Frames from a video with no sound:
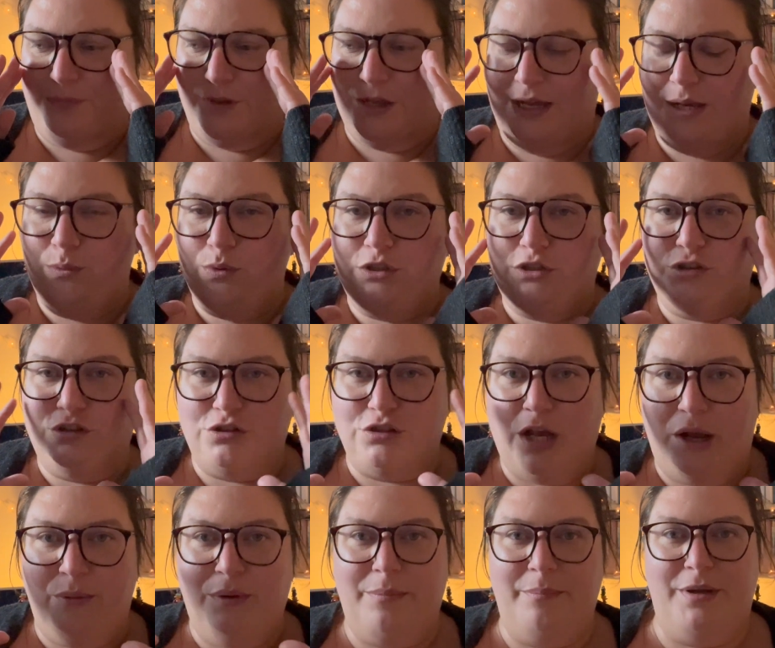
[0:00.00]
it was
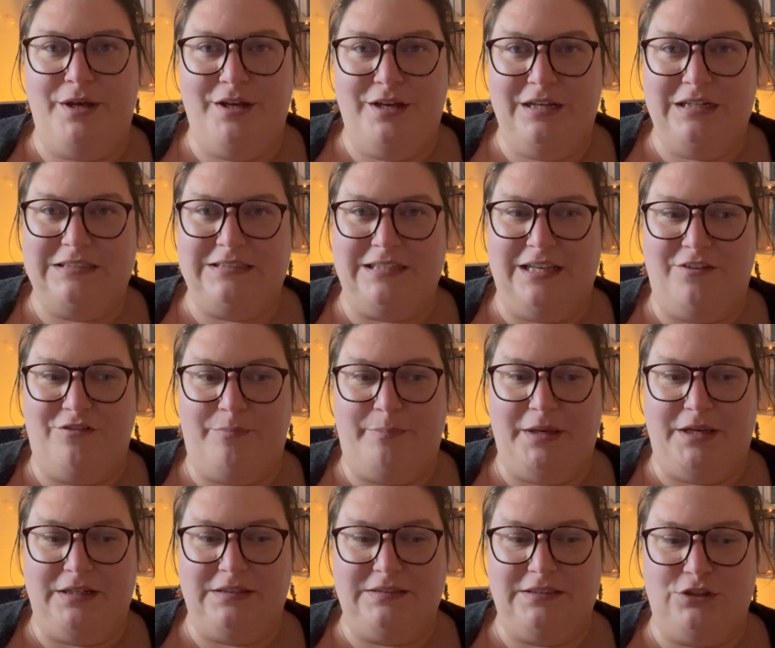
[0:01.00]
so immersive
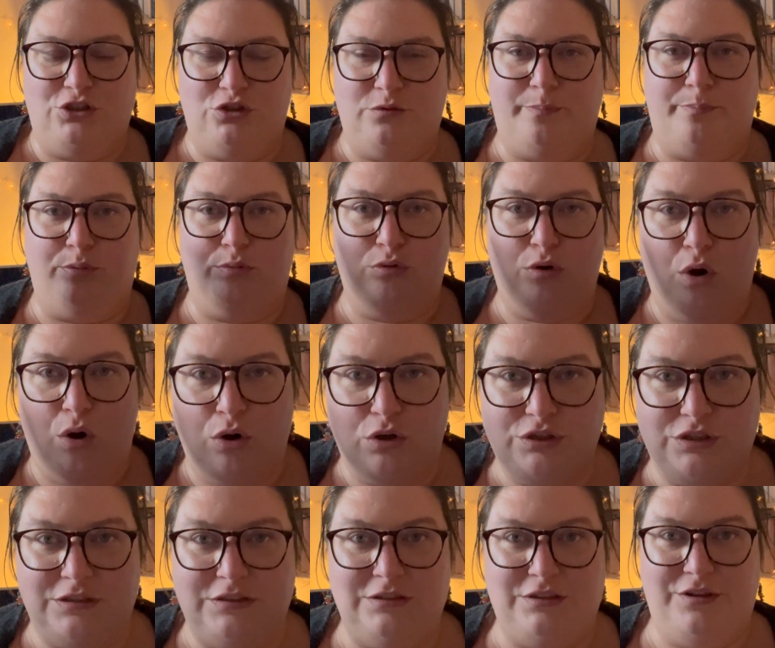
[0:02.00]
because it just
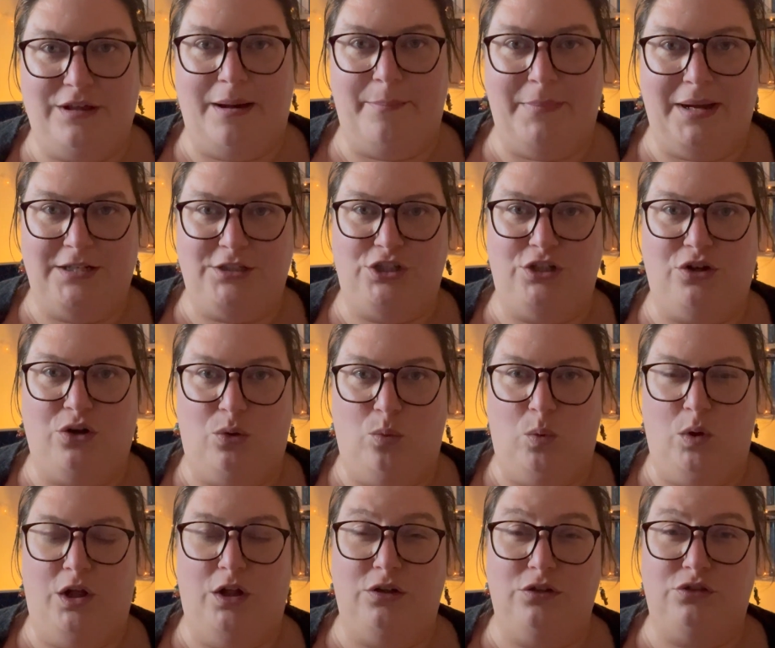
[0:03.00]
broadened that magical
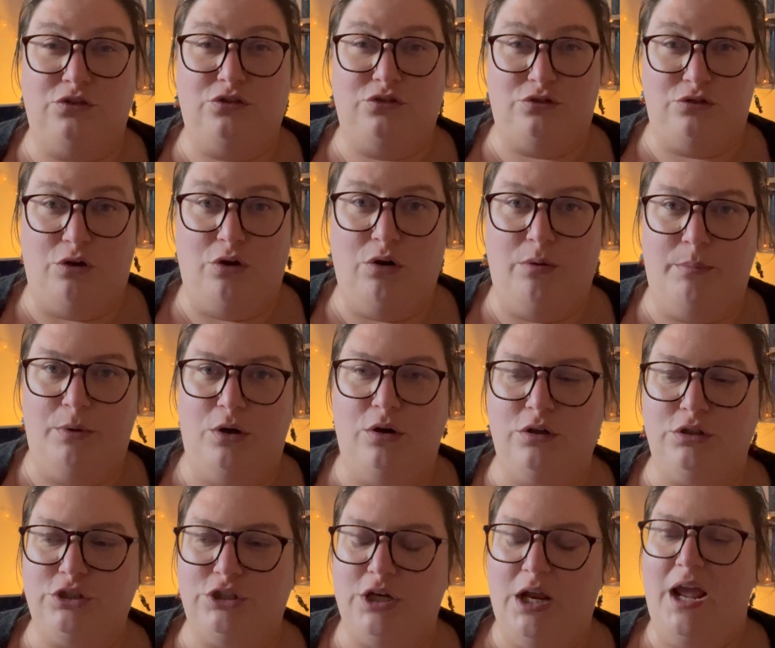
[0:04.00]
world so
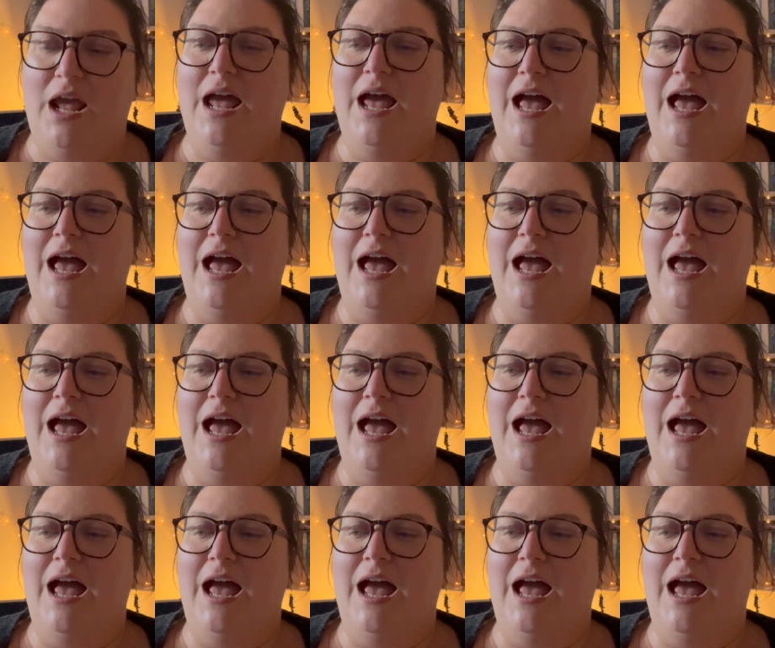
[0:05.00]
much.